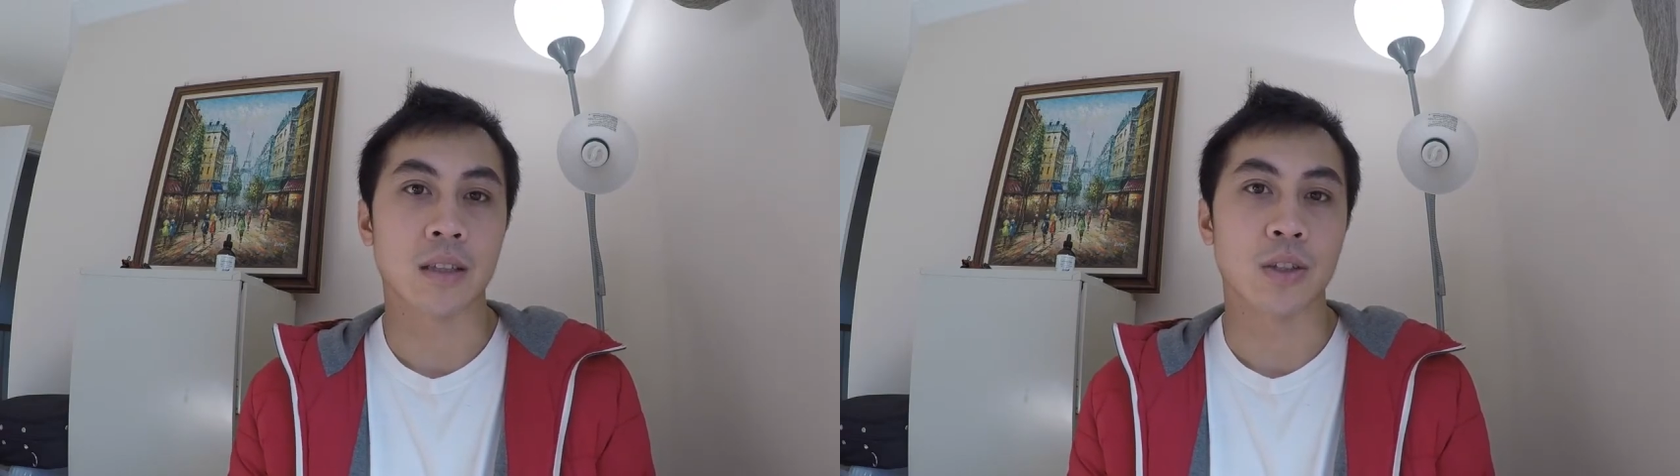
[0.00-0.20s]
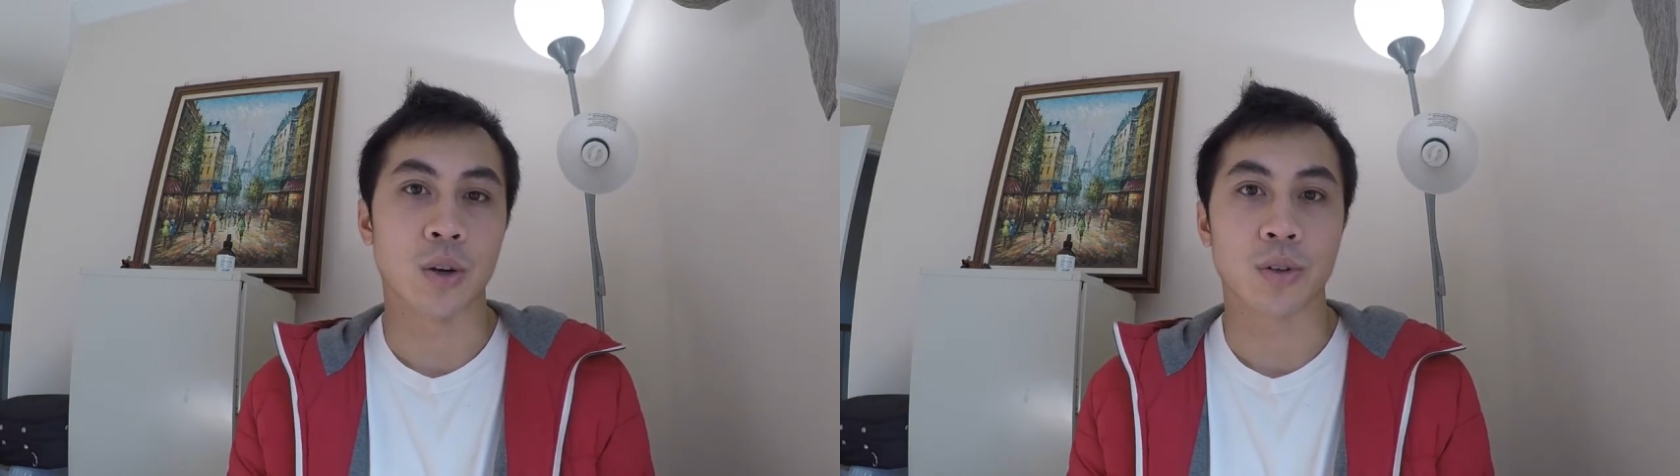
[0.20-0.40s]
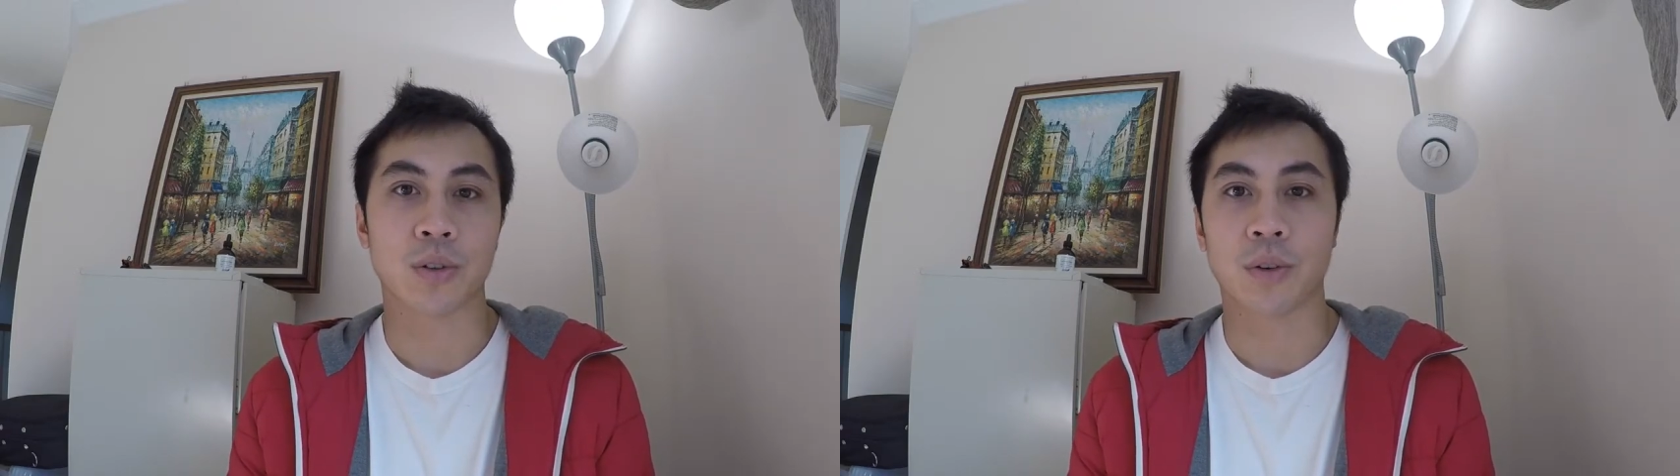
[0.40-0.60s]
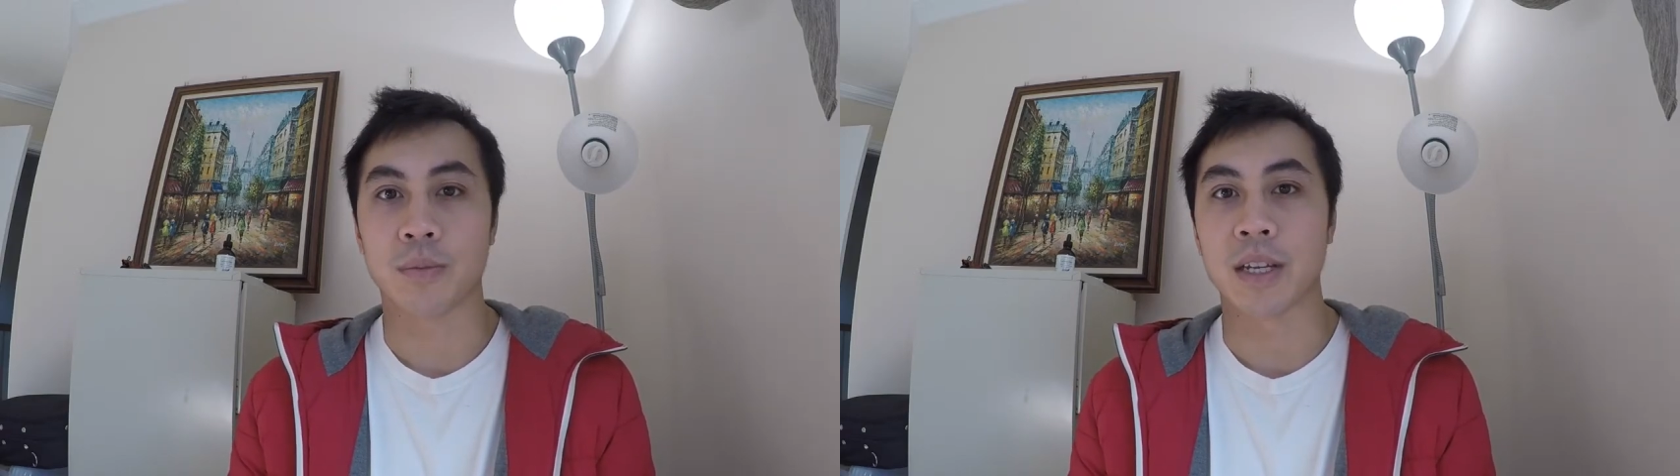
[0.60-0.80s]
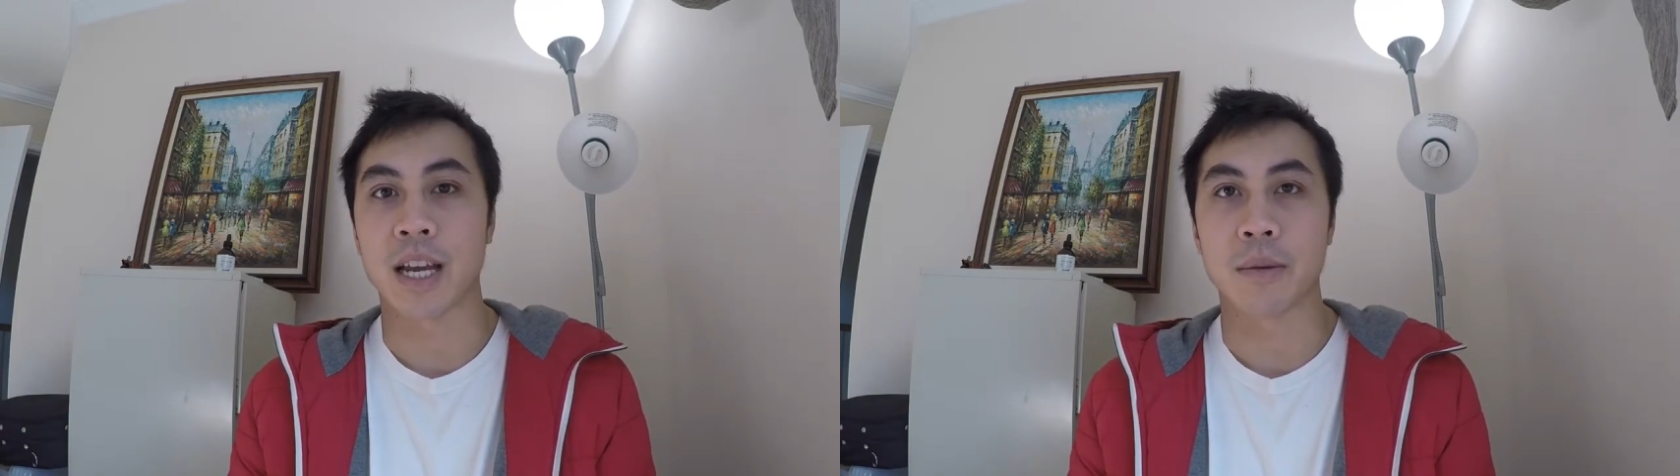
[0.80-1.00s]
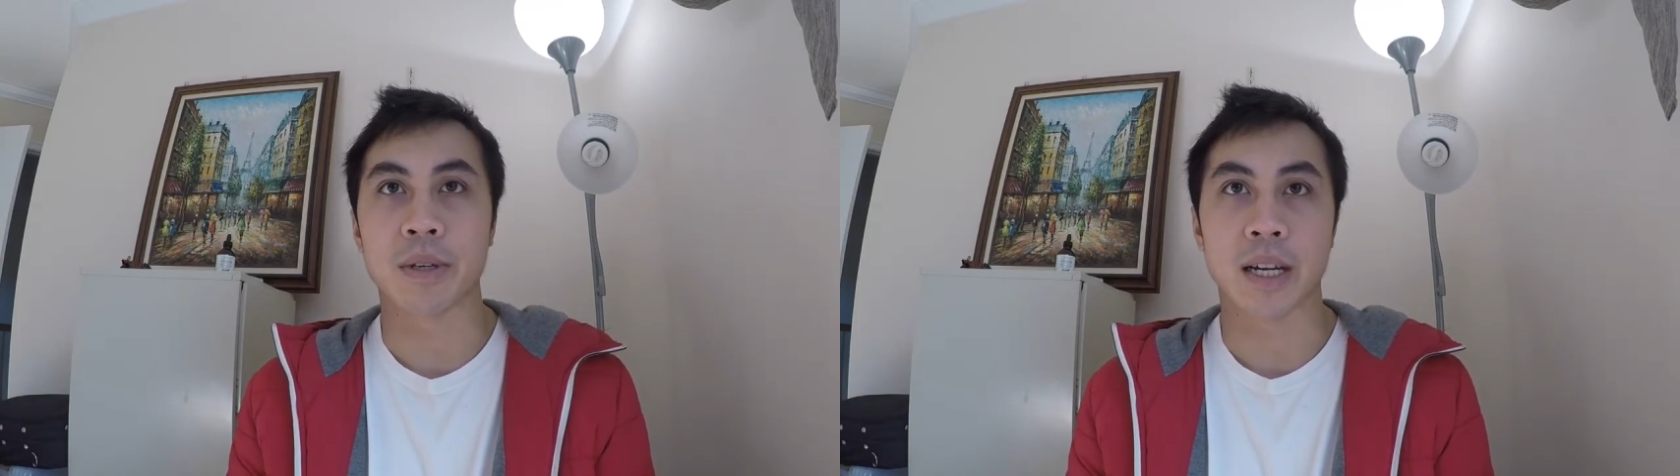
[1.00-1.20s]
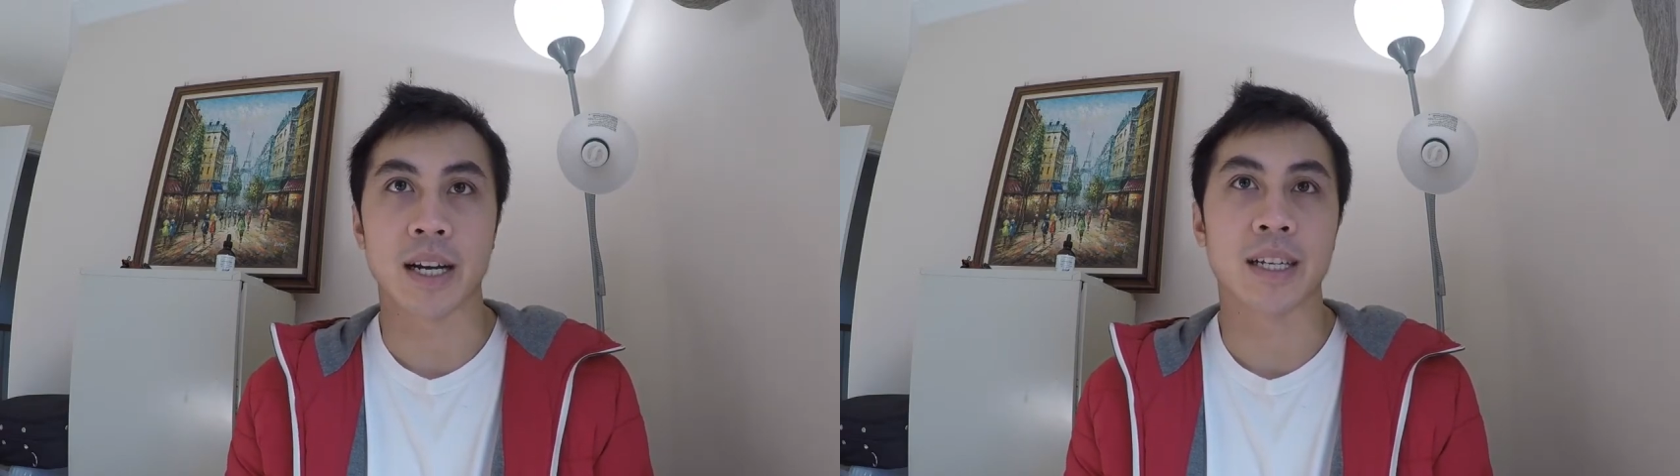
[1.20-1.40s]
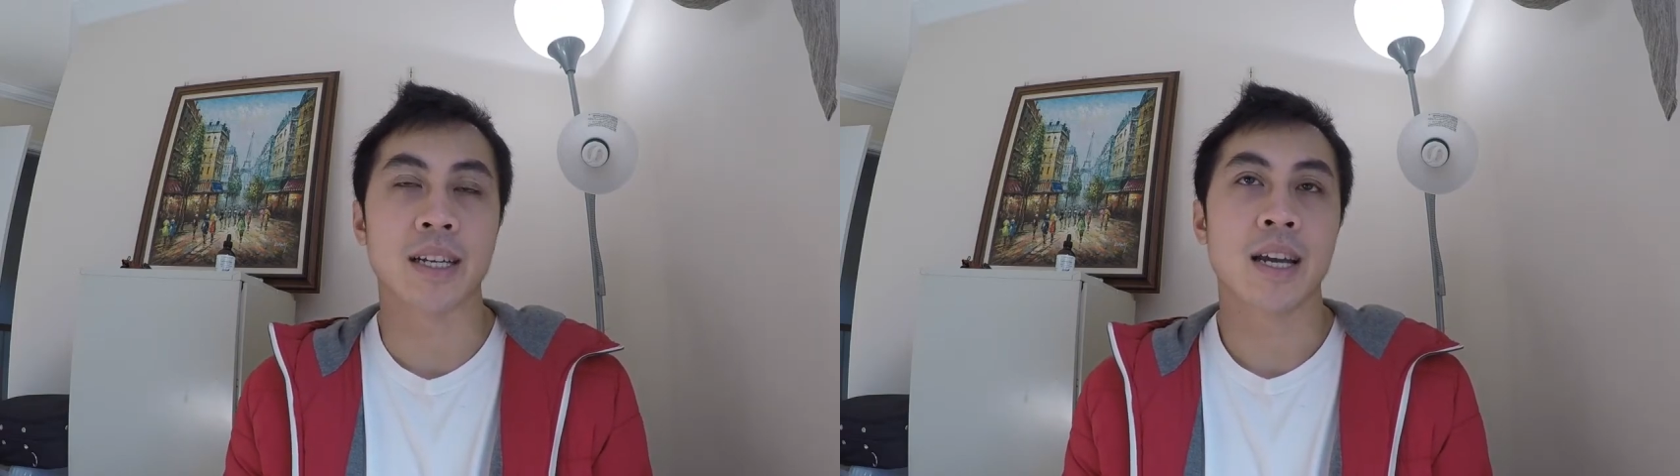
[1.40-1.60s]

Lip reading: jokes from the API.